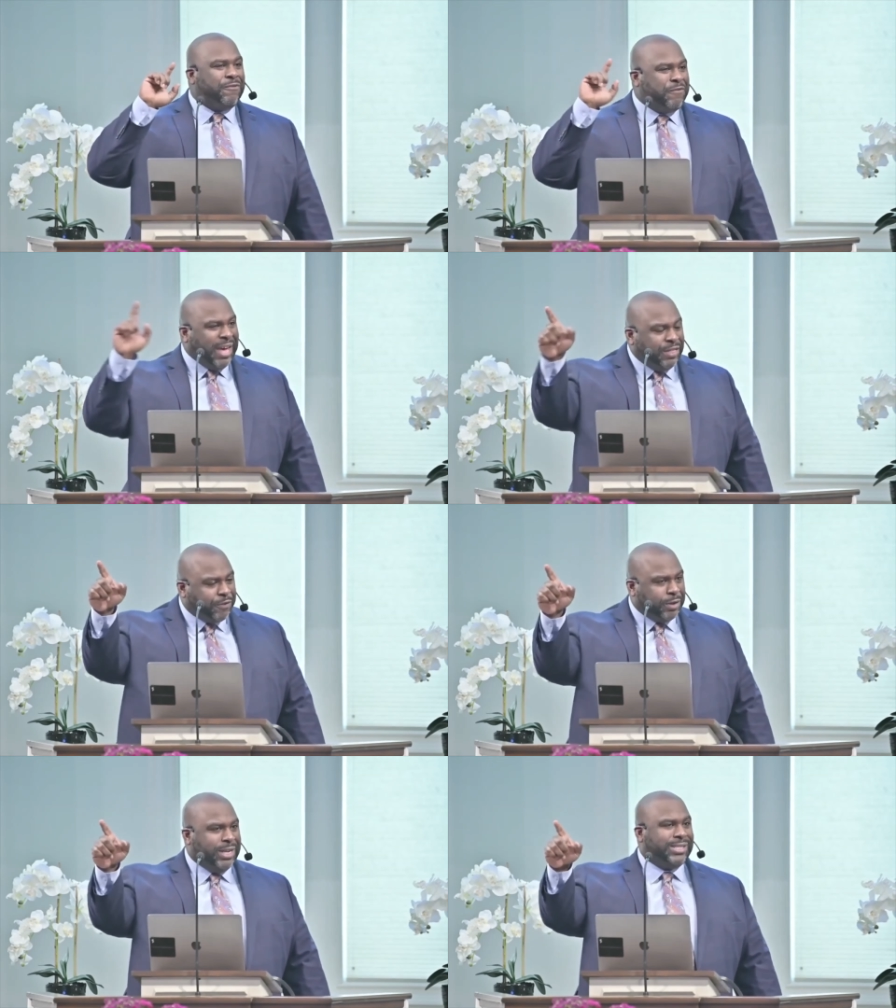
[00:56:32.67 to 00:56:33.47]

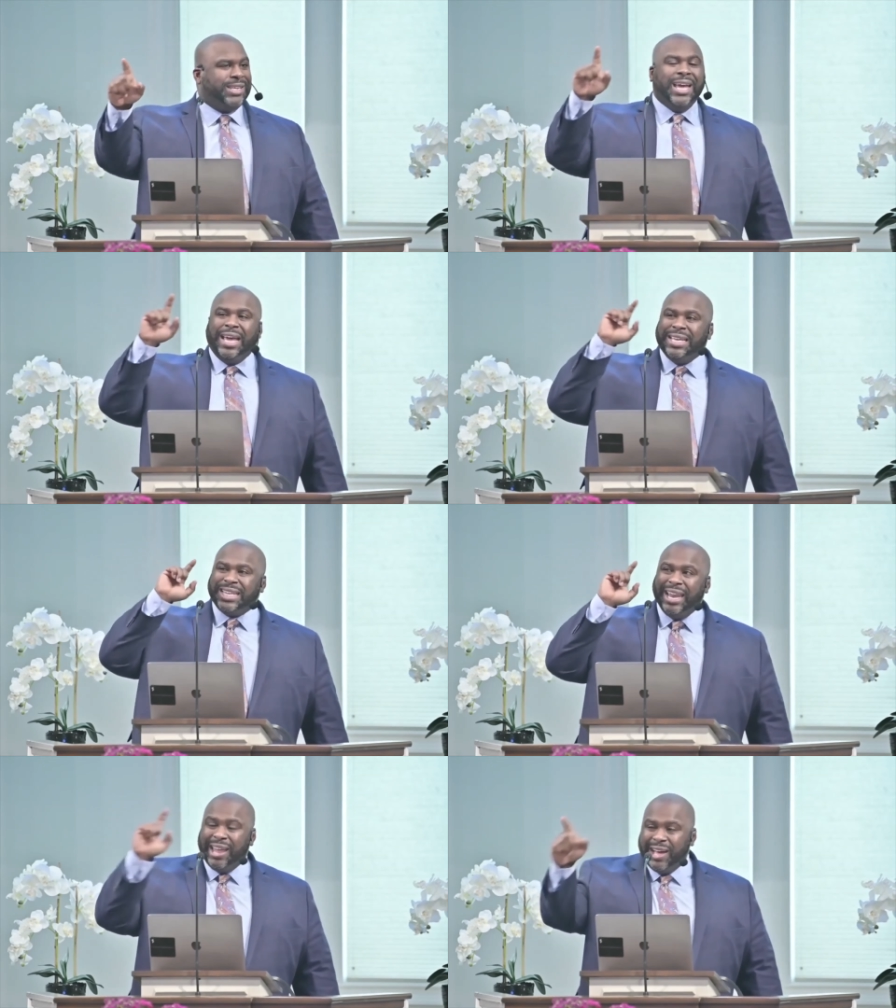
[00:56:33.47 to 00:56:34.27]
faithfulness, his
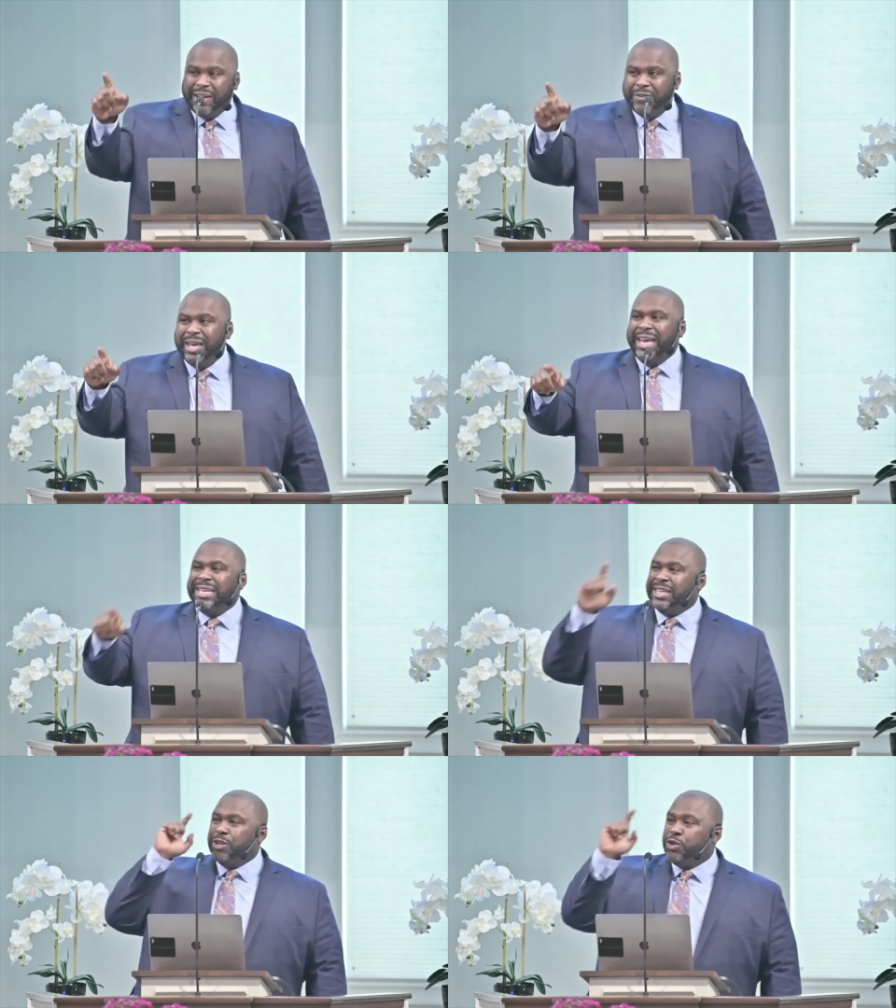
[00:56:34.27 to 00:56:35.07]
love,
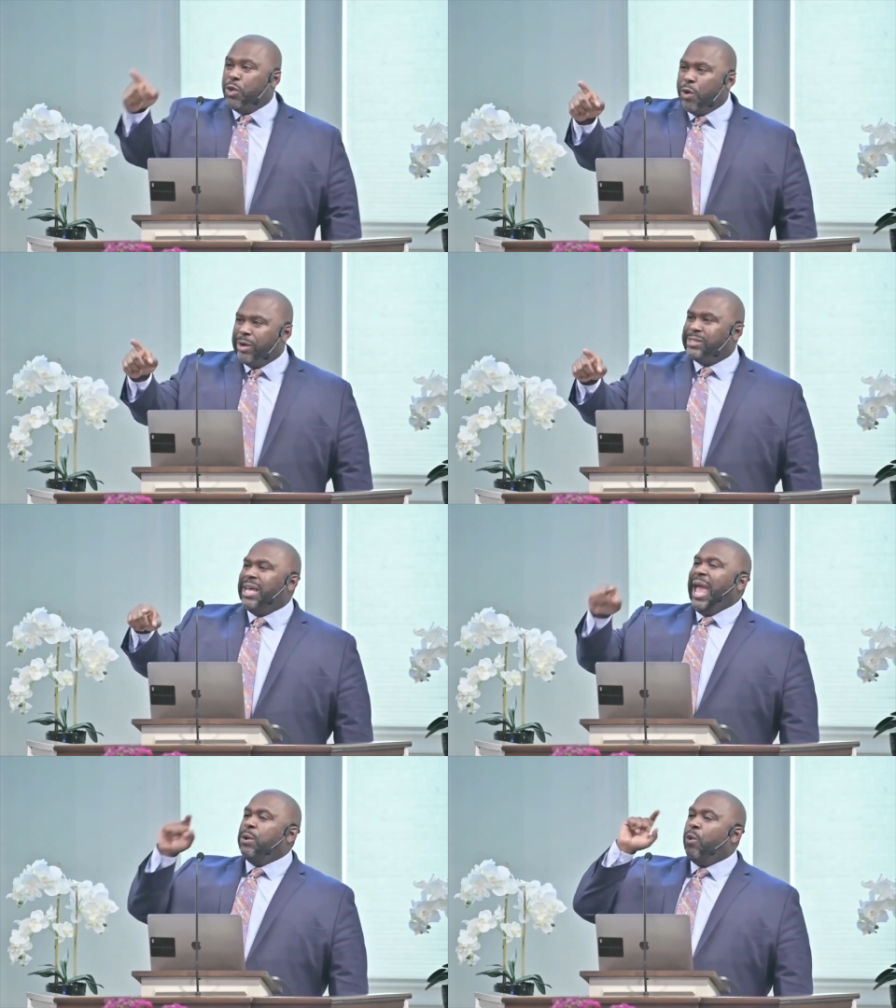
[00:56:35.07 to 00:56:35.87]
his endurance,
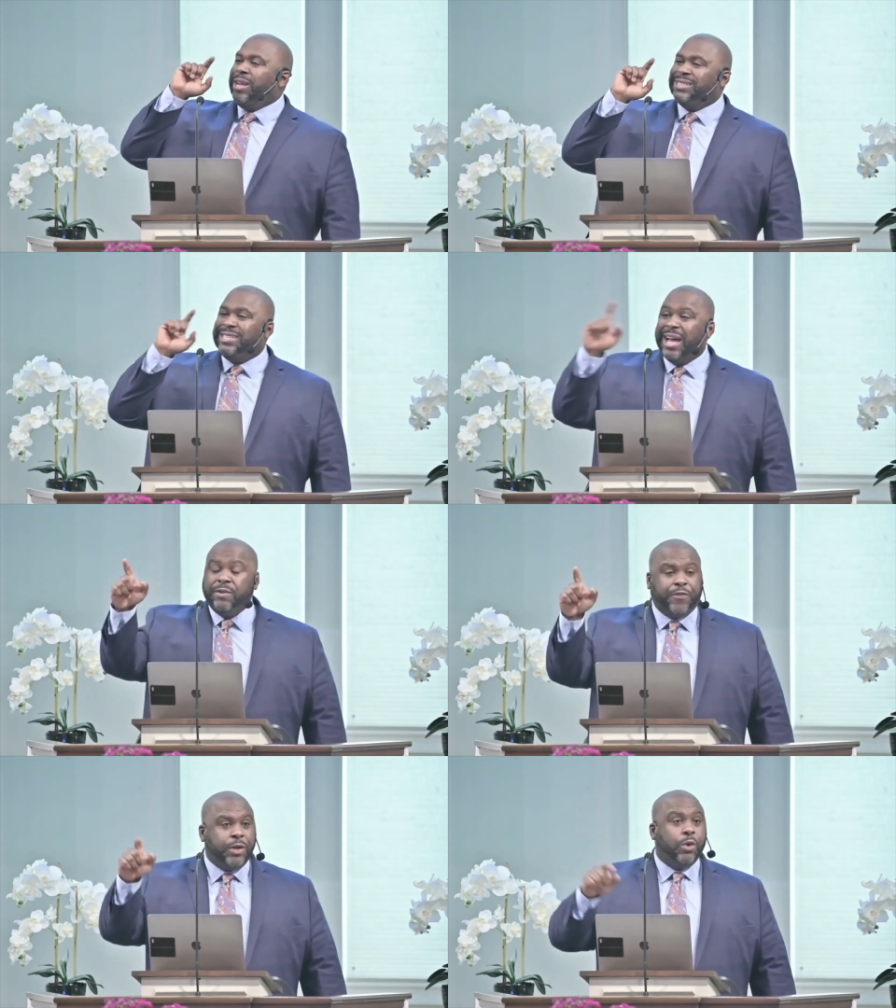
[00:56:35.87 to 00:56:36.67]
and what he's
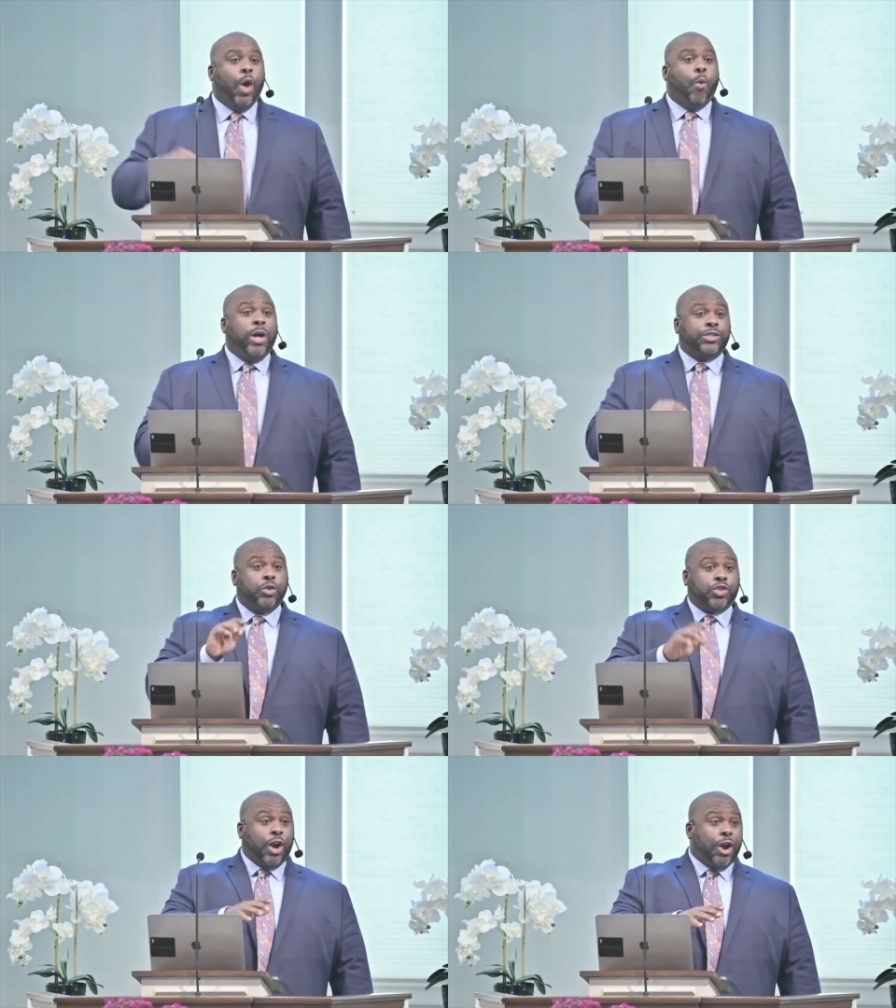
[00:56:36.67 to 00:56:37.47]
done for you. Once
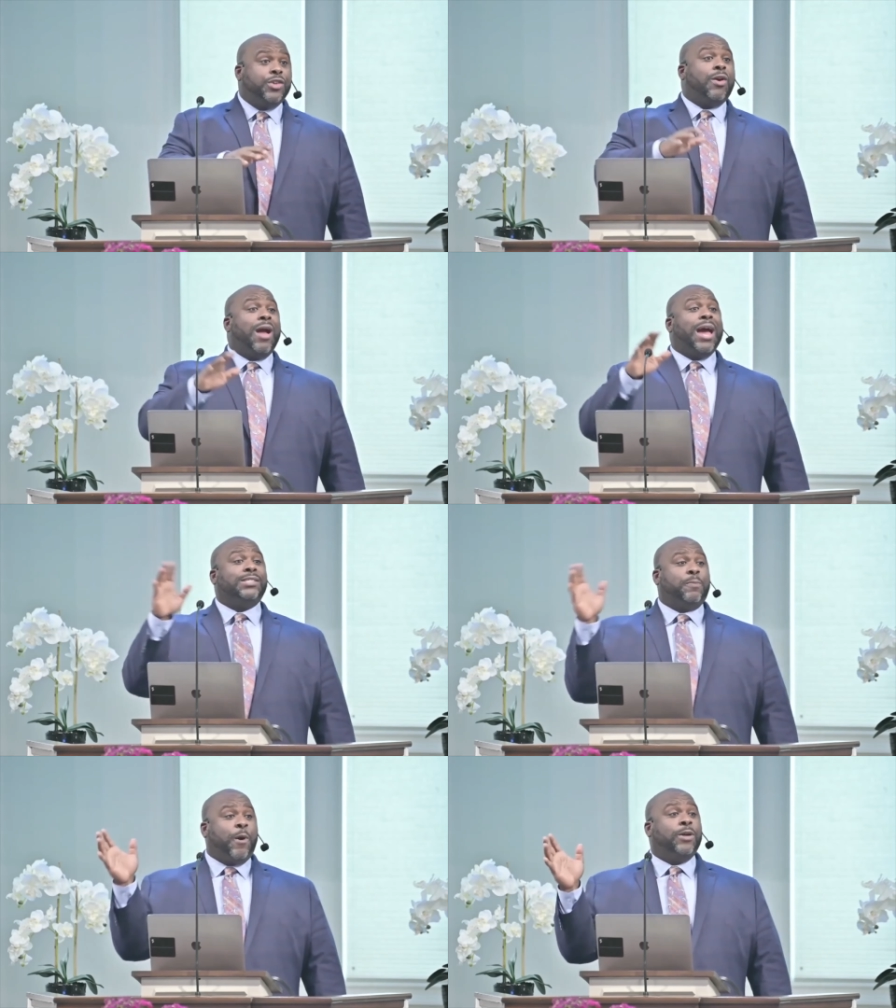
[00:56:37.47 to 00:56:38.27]
you turn your
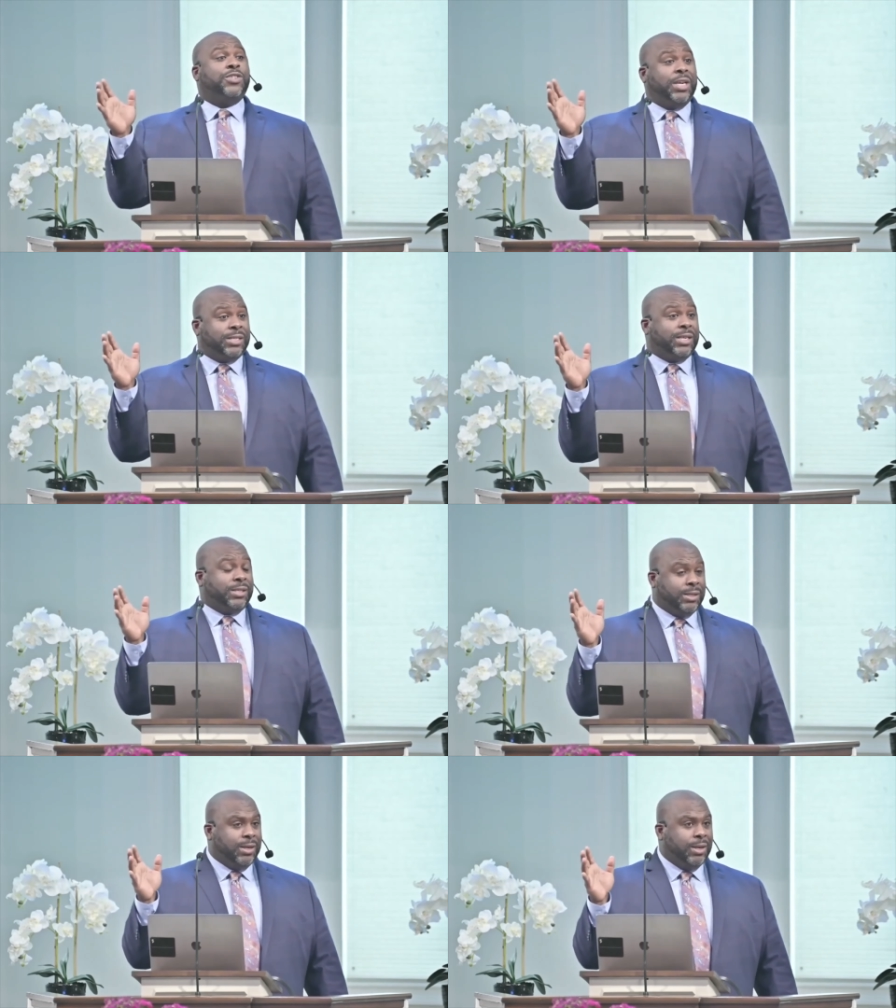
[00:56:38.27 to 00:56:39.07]
eyes upon Jesus,